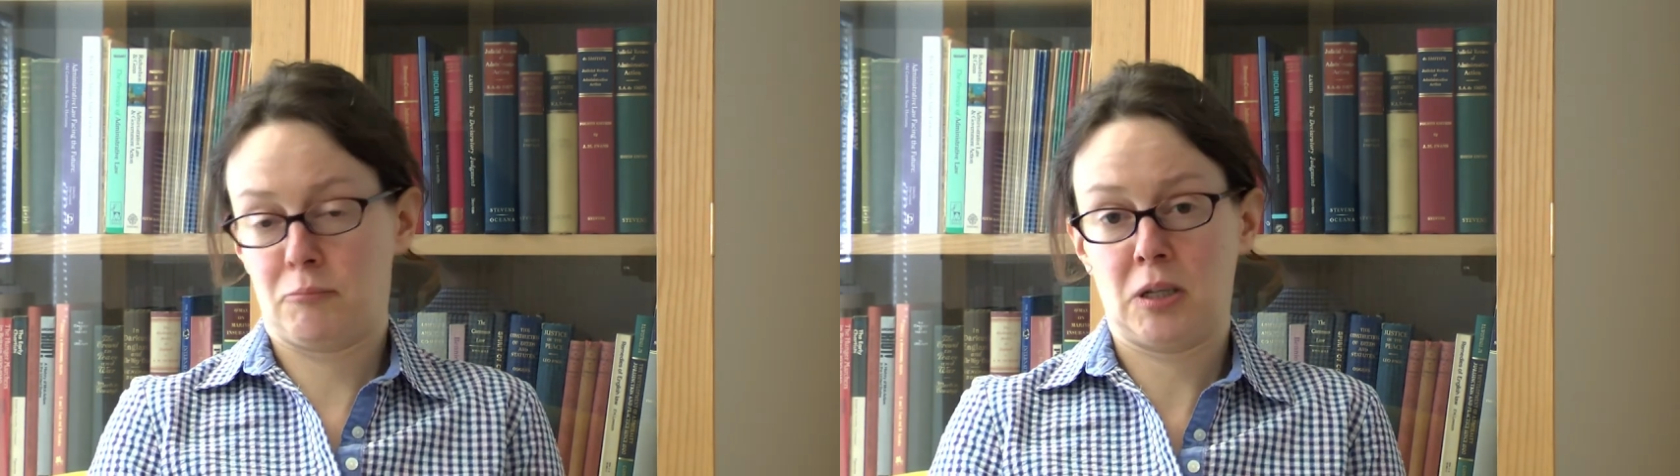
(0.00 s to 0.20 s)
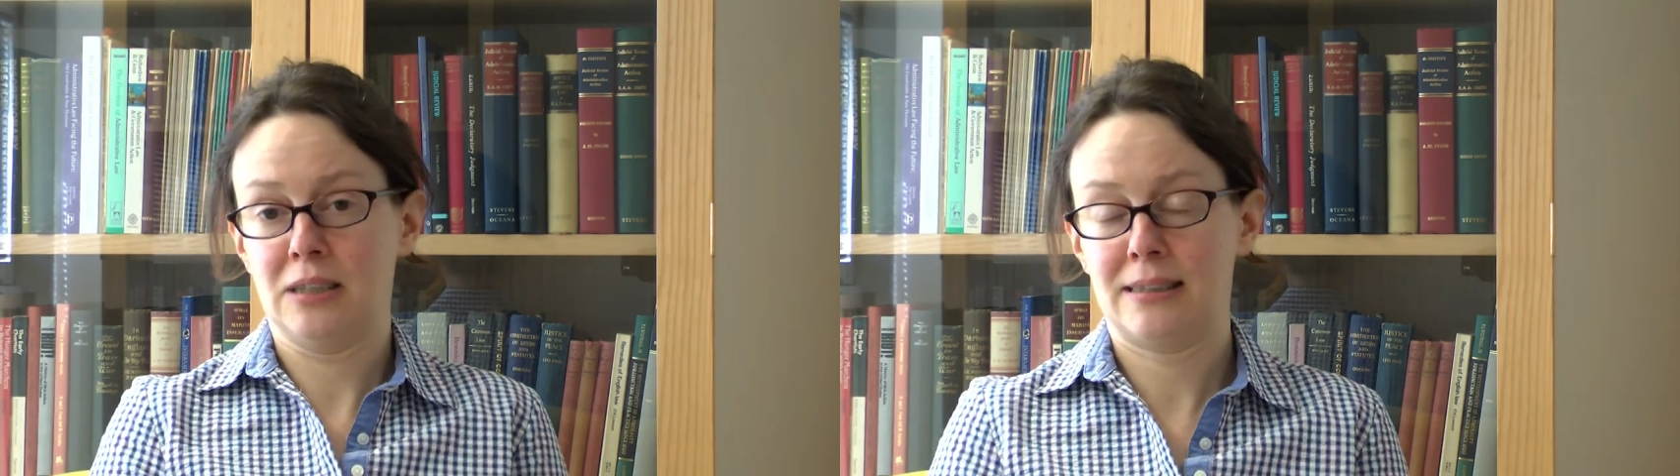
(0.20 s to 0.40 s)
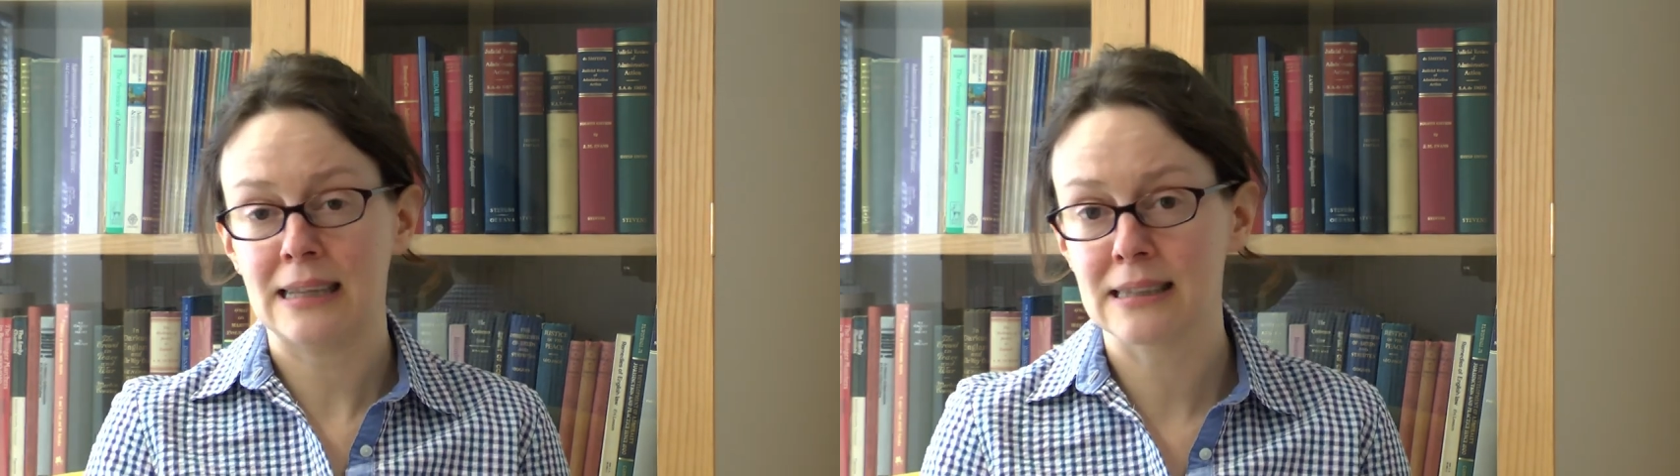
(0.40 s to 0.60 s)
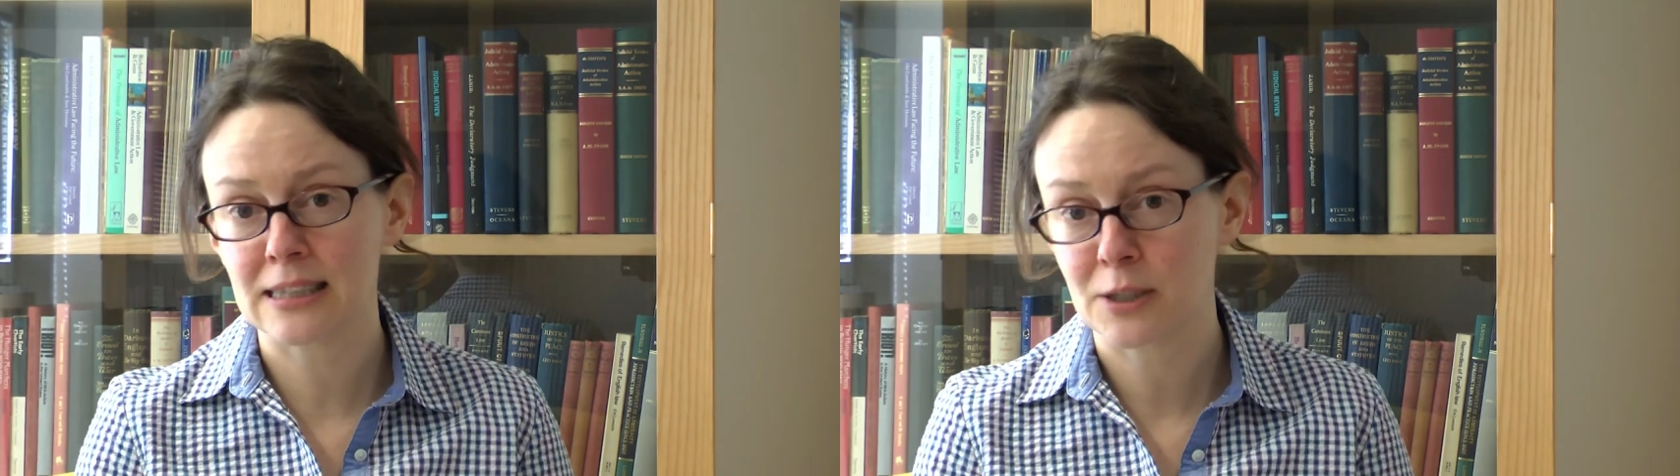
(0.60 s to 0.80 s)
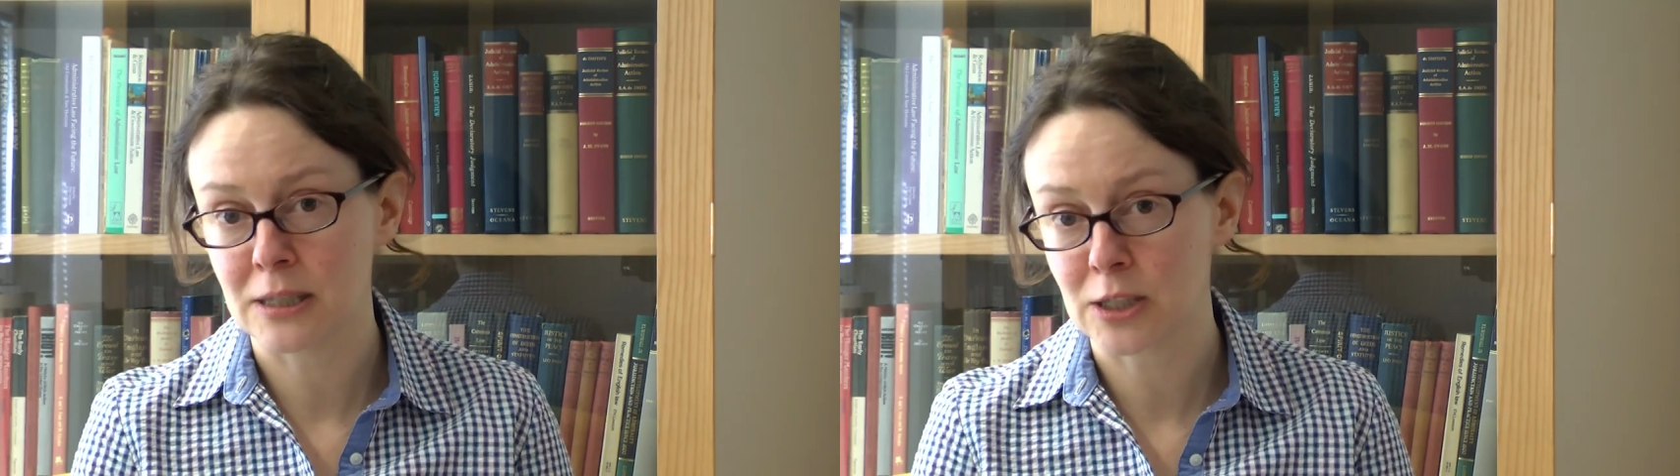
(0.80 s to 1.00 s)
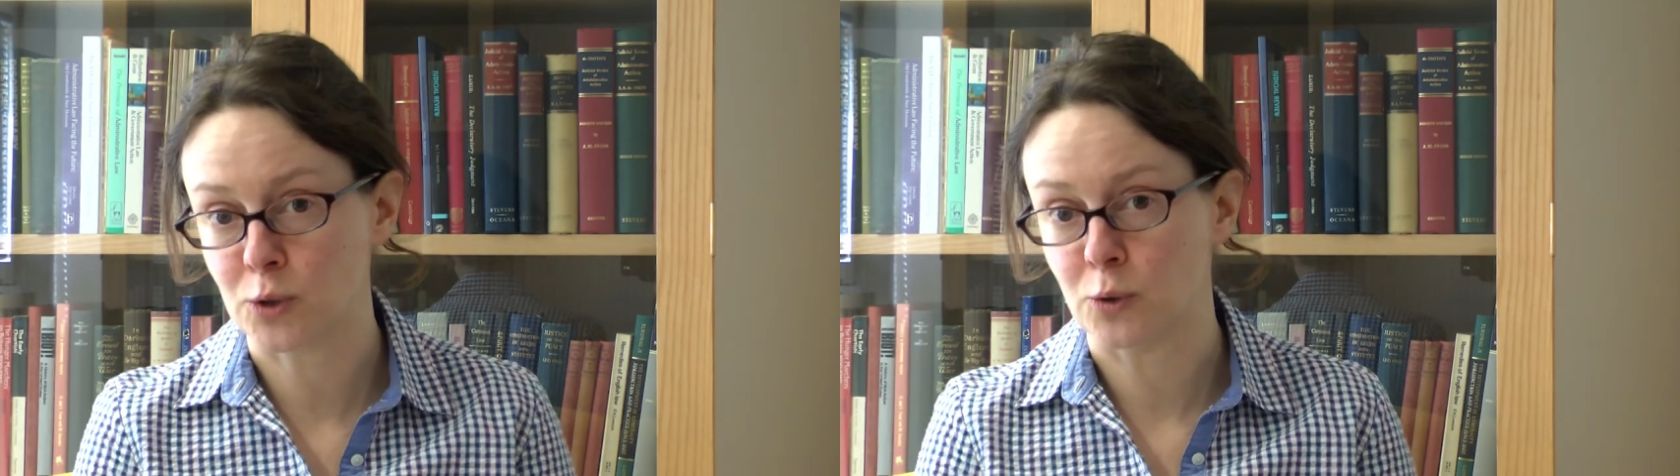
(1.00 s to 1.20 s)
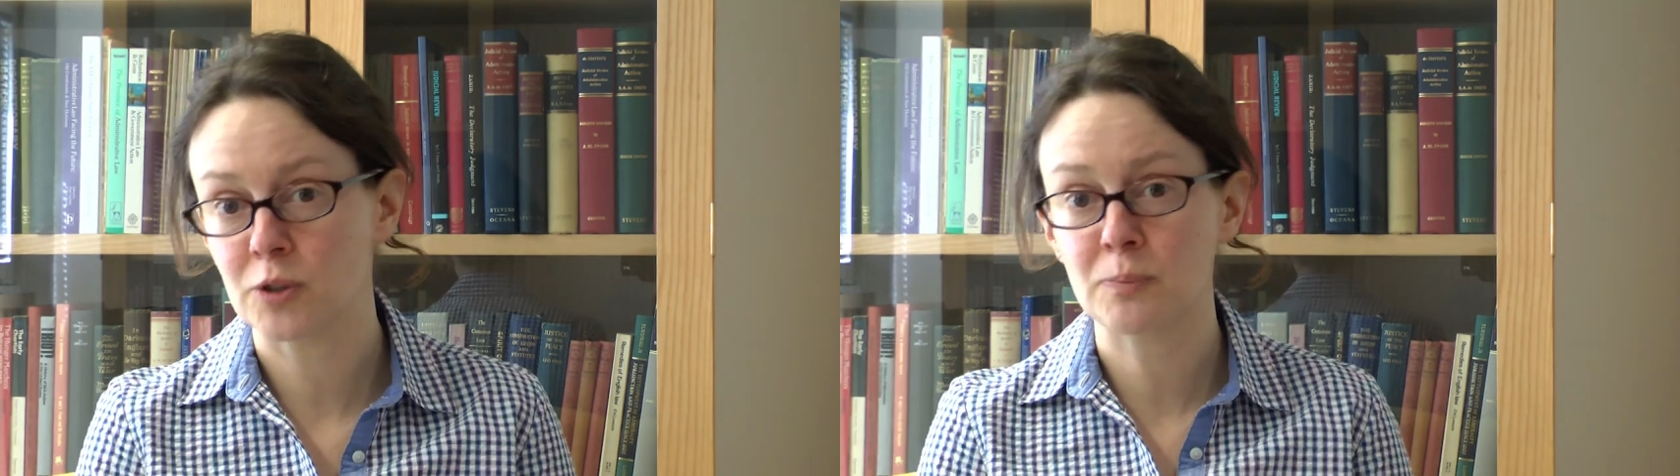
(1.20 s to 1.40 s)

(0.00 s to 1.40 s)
consents to intercourse,